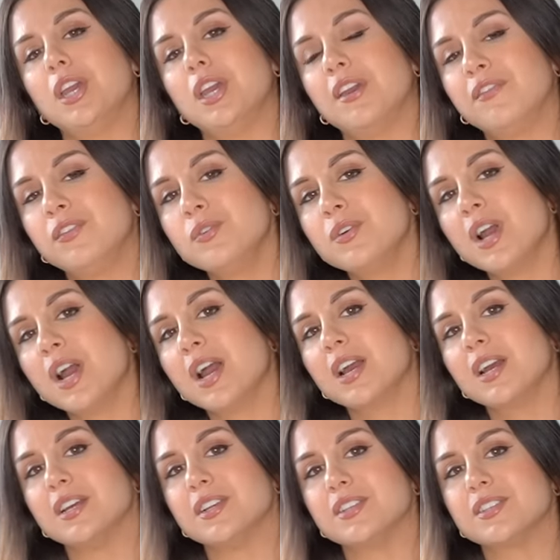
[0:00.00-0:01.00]
if you
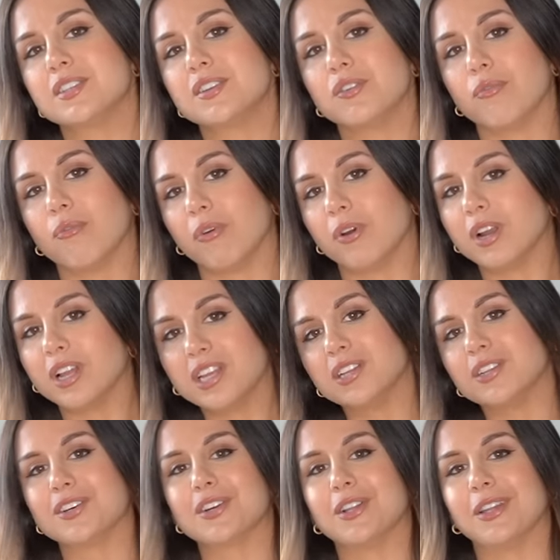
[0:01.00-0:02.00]
guys
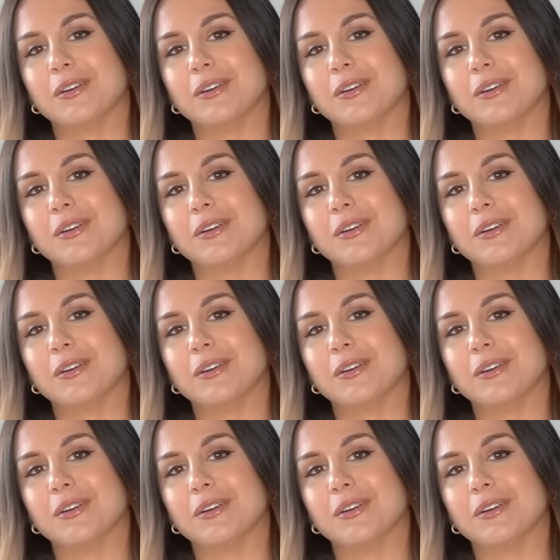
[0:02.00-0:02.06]
really look